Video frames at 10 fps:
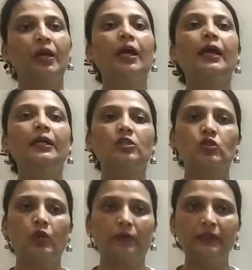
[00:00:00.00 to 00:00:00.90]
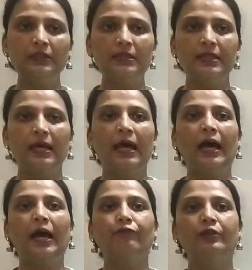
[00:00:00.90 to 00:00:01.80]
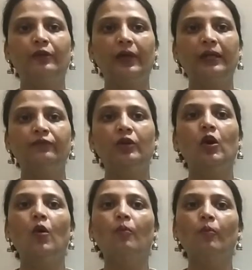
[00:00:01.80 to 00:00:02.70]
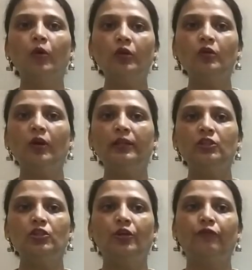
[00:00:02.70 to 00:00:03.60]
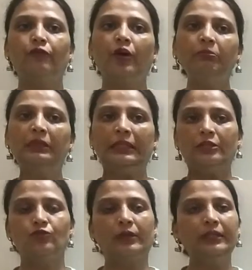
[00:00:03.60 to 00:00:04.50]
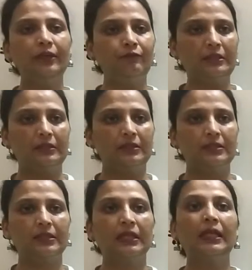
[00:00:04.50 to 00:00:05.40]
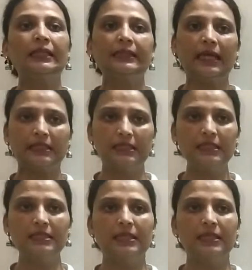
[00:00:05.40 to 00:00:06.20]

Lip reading: Historians have derived more knowledge from the literary evidence, that is,